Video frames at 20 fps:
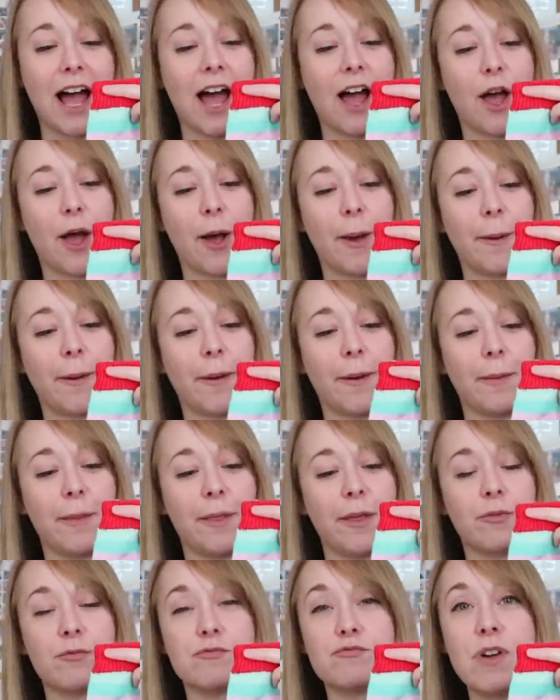
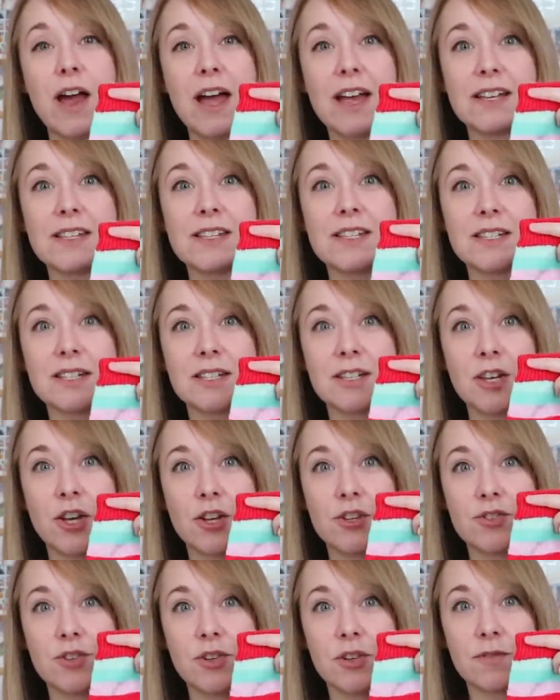the red,
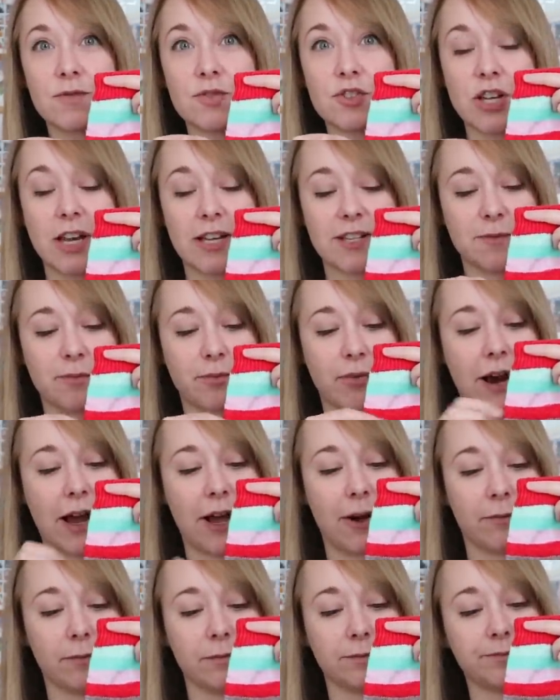two different shades of
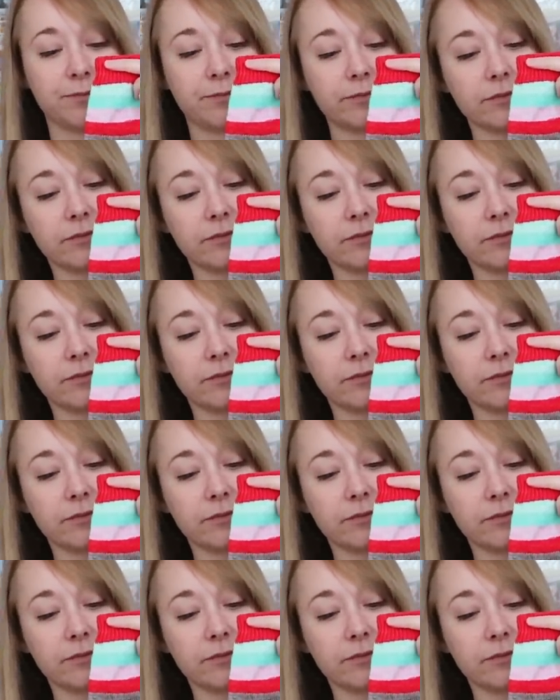brown,